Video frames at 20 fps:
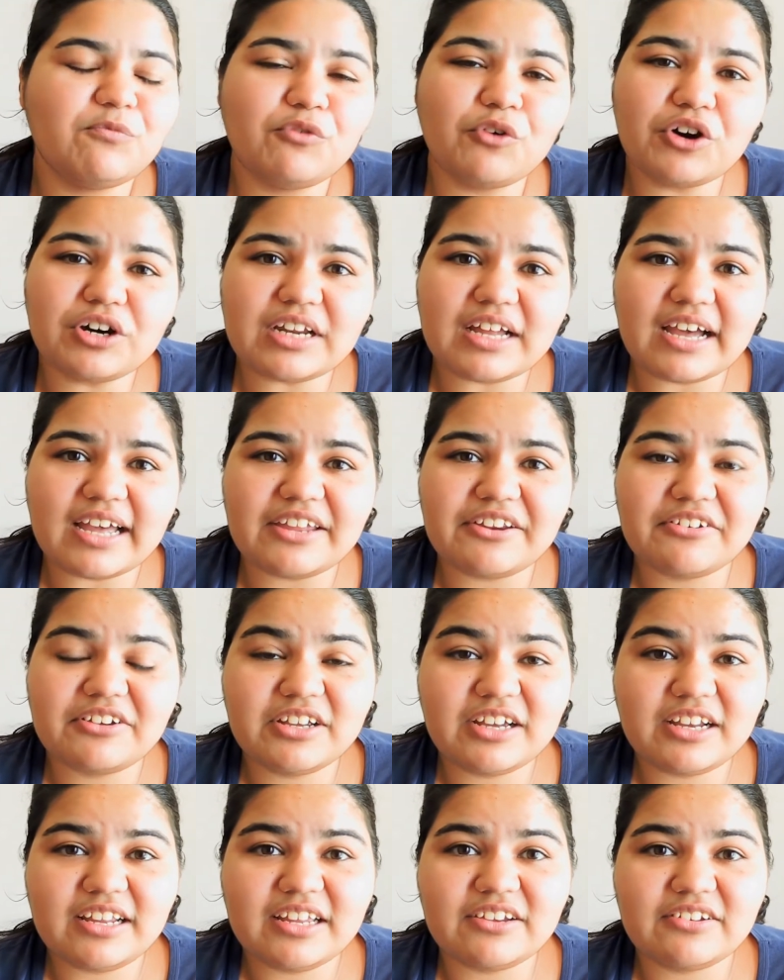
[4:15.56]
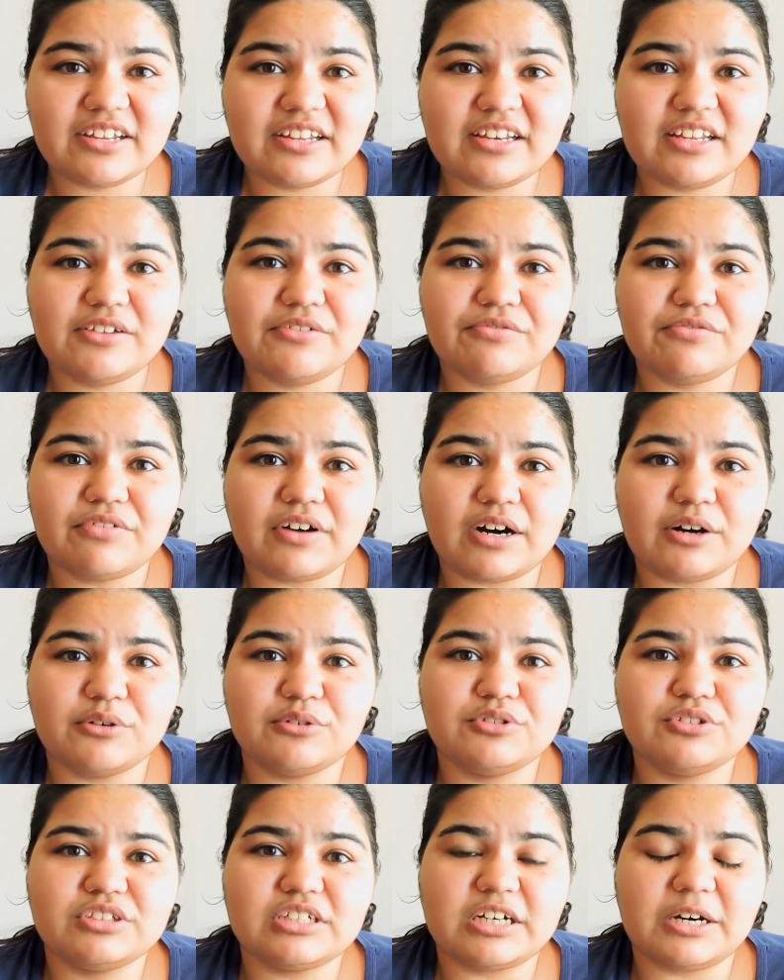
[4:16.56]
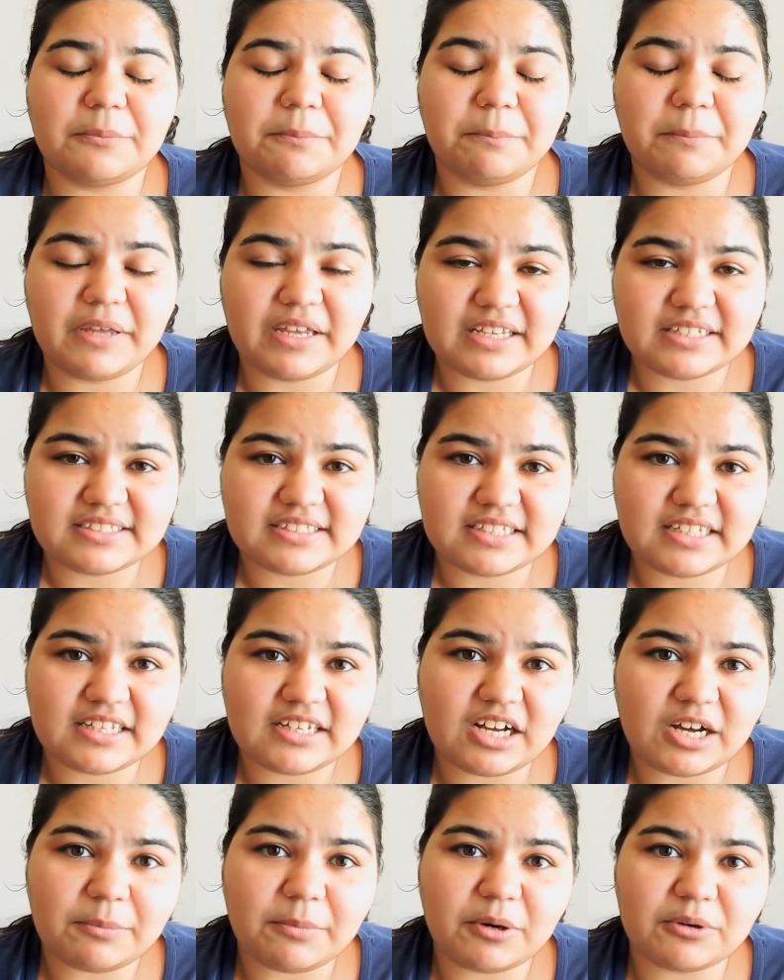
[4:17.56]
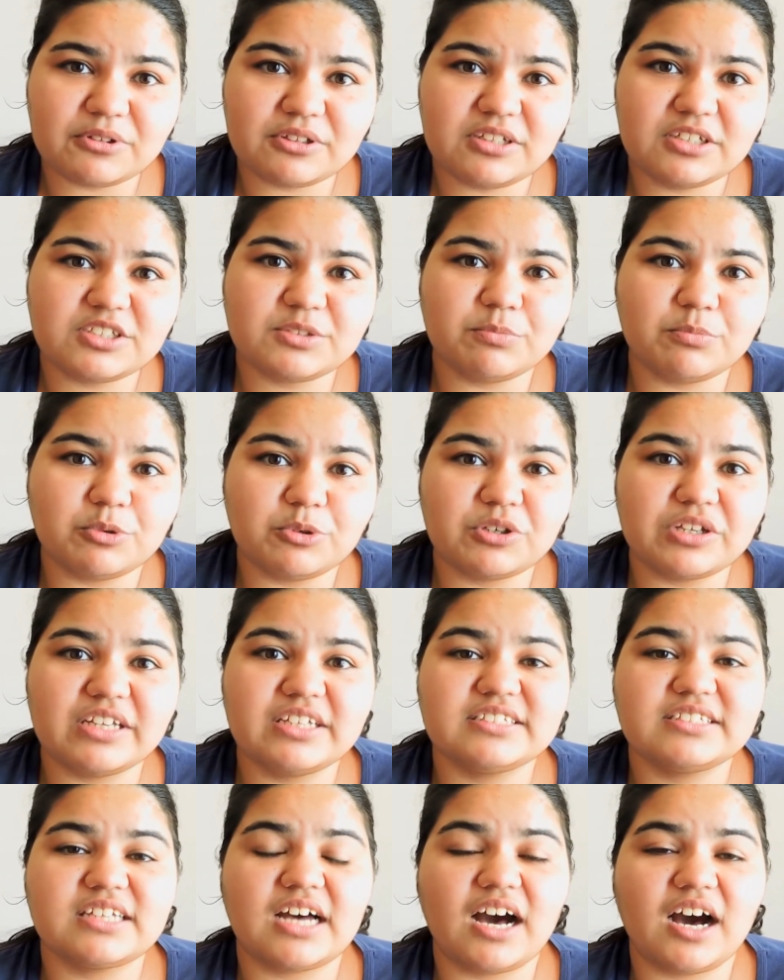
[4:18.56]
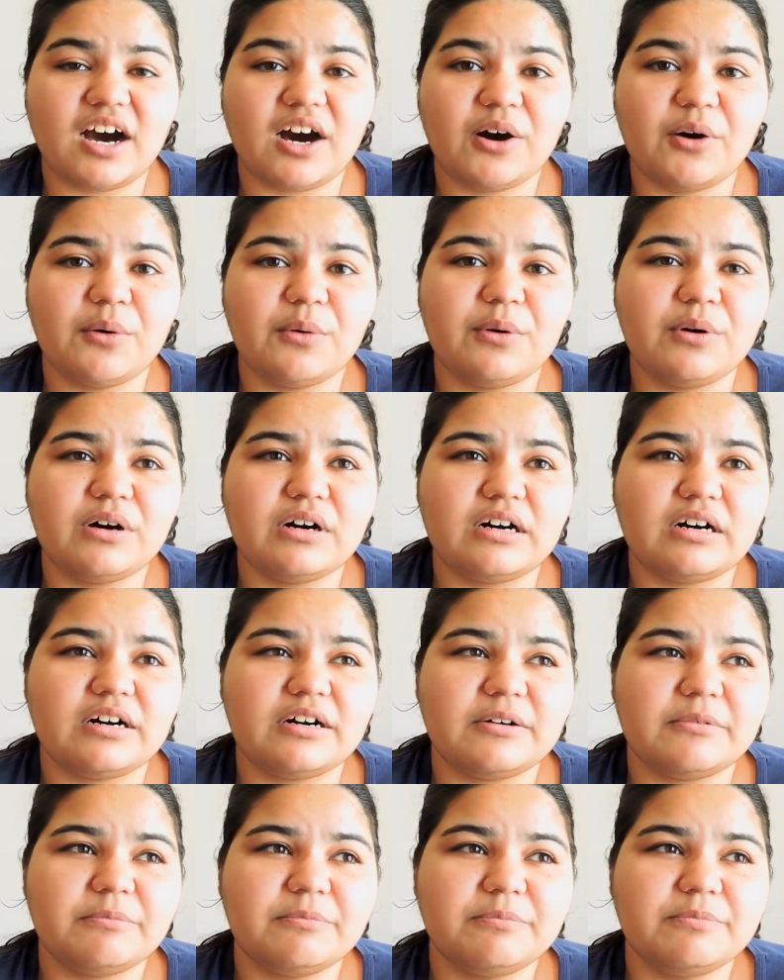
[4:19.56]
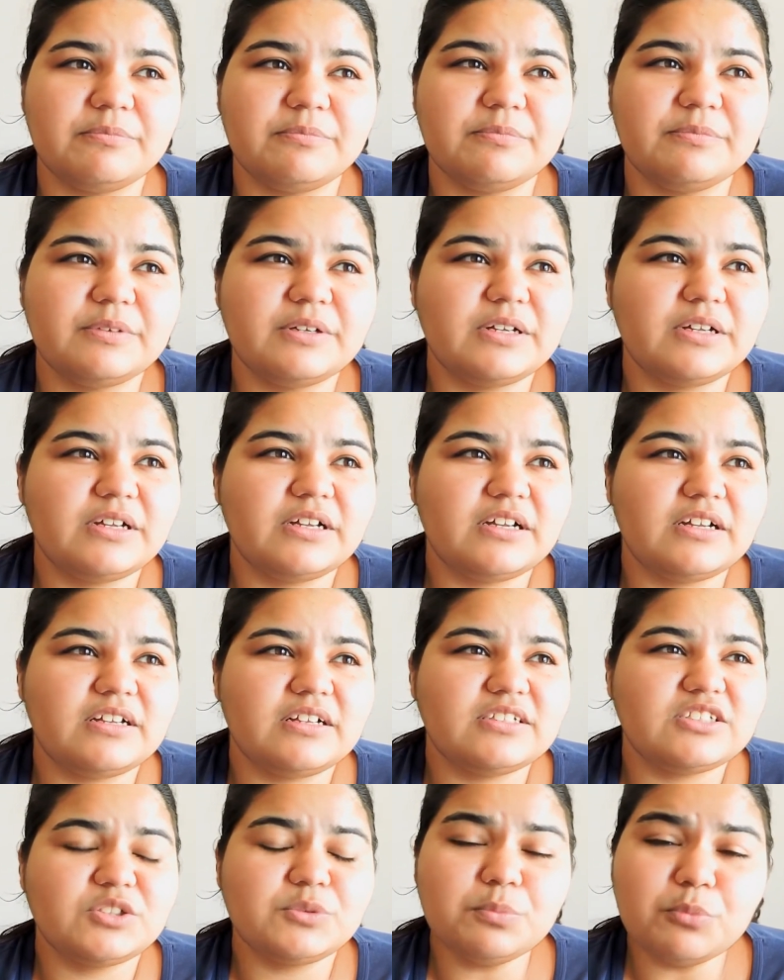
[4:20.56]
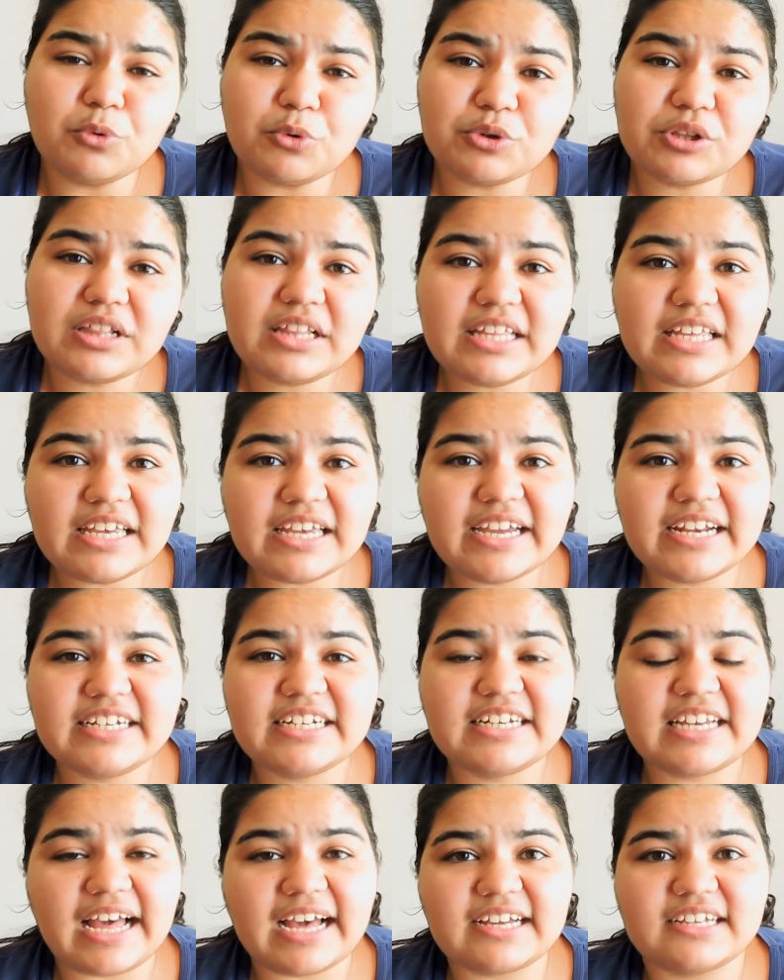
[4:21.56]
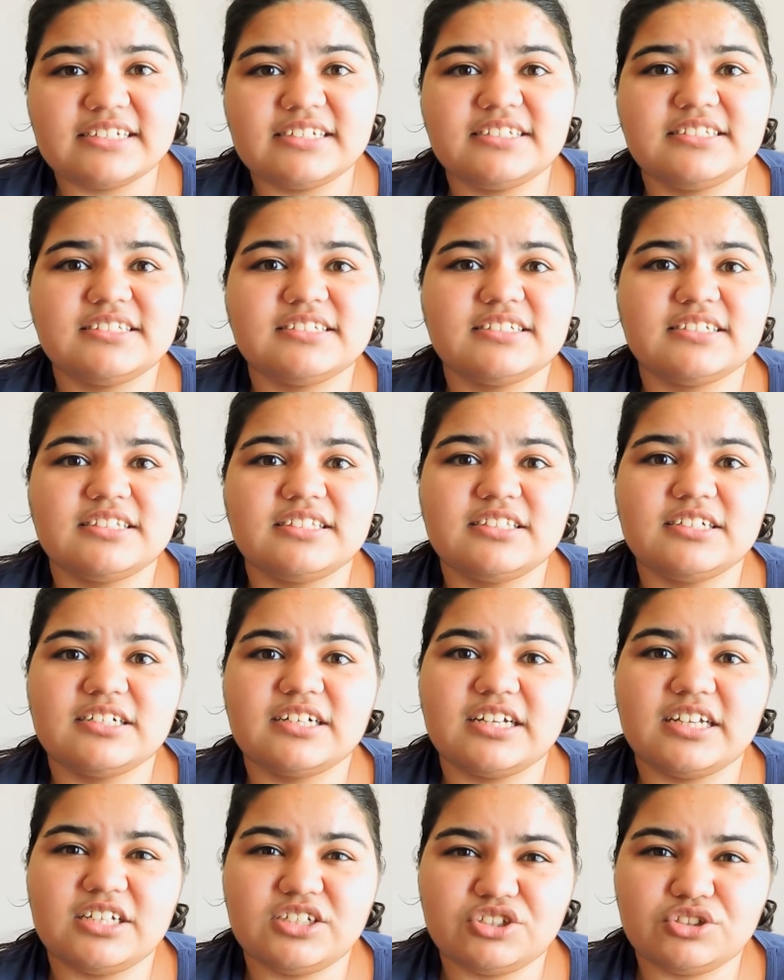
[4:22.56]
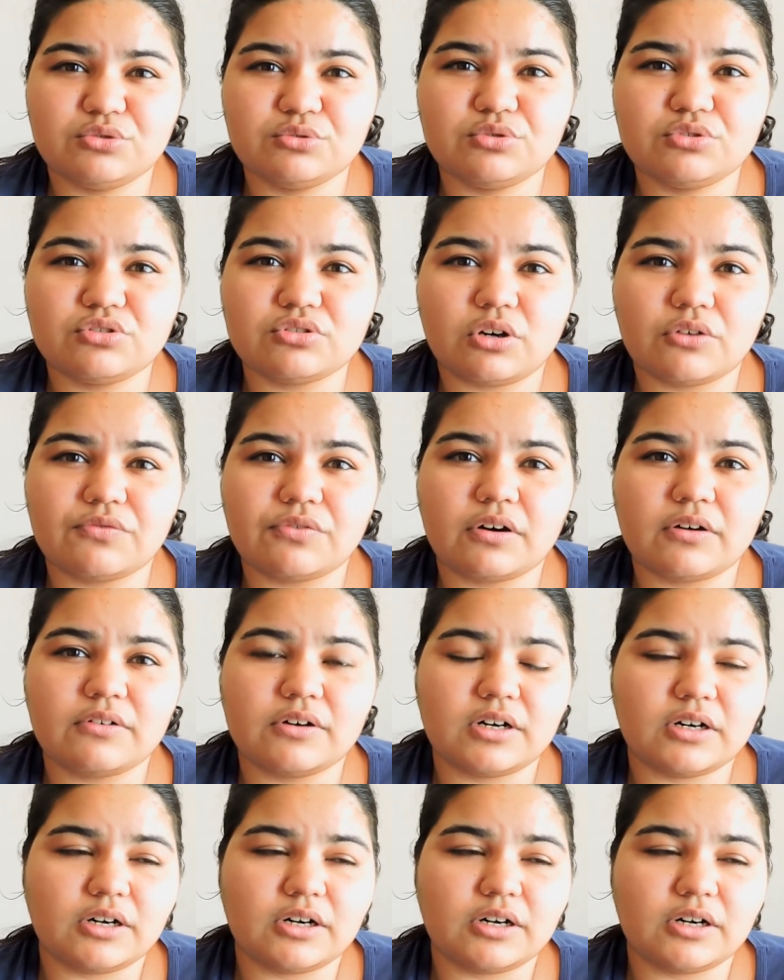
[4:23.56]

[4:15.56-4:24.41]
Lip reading: What I really found amazing about this book is how smoothly it tackles the issues of